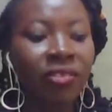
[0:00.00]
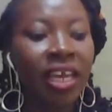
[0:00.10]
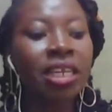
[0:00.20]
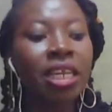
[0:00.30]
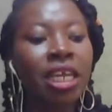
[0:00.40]

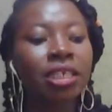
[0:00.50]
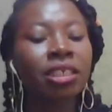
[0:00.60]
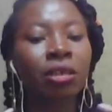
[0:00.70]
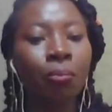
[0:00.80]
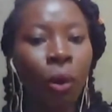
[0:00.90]
need
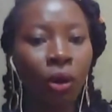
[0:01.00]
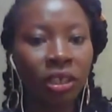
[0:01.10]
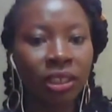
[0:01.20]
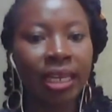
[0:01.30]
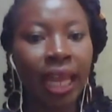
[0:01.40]
support
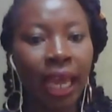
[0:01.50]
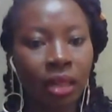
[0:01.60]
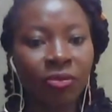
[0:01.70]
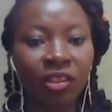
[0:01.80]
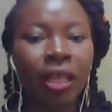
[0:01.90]
and help for
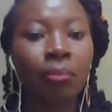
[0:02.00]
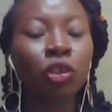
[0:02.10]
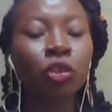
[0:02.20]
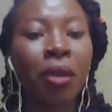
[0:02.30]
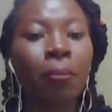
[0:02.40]
them to be
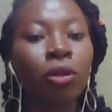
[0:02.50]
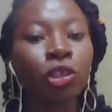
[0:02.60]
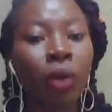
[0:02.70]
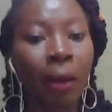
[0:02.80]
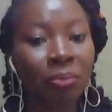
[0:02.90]
able to
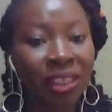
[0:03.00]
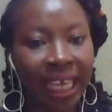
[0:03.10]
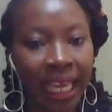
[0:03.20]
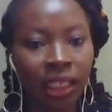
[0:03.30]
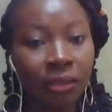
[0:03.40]
upscale,